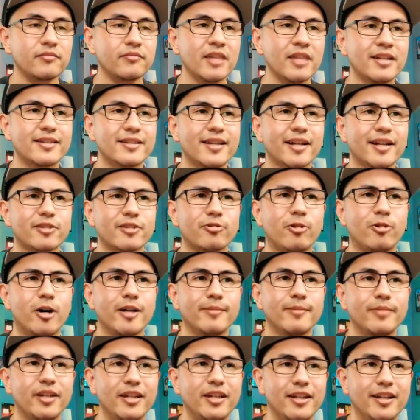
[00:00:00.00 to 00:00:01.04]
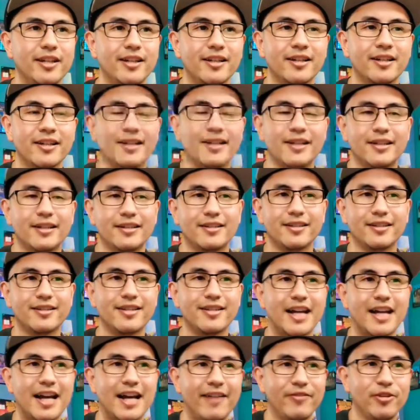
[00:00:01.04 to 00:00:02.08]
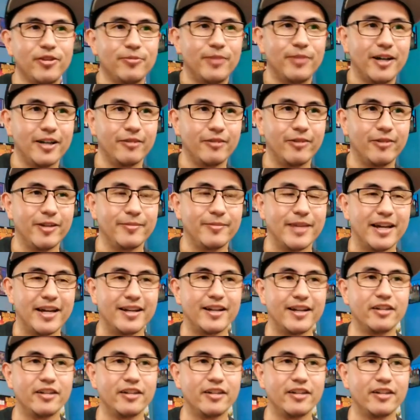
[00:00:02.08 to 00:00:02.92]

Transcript: Tectwan B, good to have you, by the way, man.